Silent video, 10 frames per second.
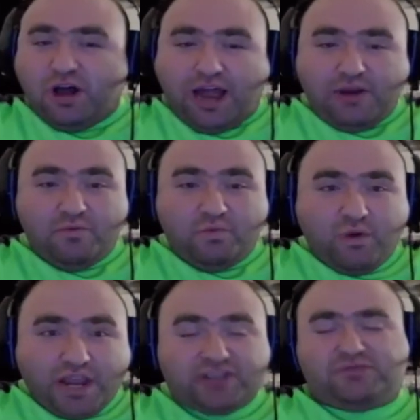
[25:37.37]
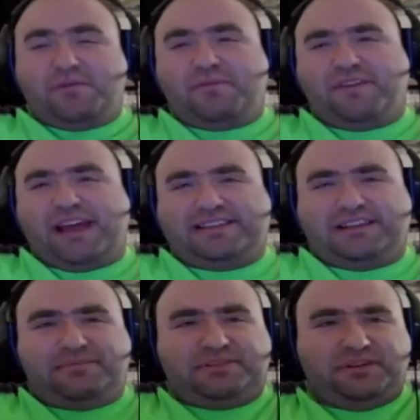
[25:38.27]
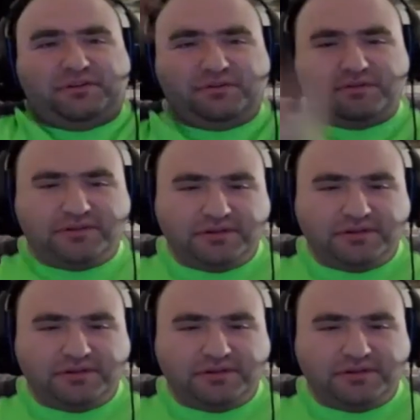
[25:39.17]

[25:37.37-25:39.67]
I wish we would have had this episode.